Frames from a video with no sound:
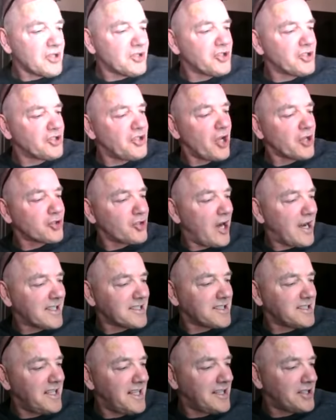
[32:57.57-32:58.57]
She's not trying
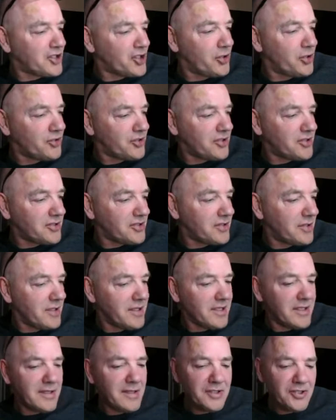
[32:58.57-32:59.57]
to sneak two.
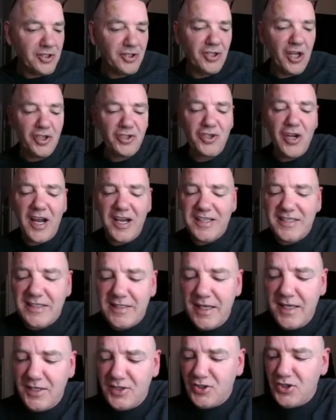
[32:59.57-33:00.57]
She's not trying to
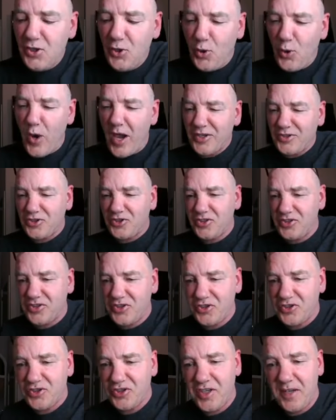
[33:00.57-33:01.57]
sneak two
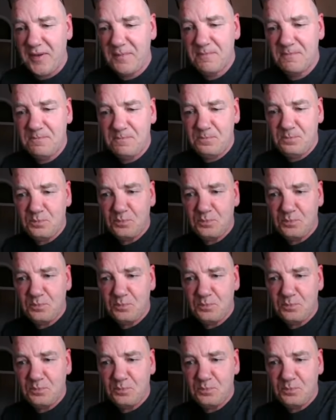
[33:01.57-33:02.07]
questions, is she?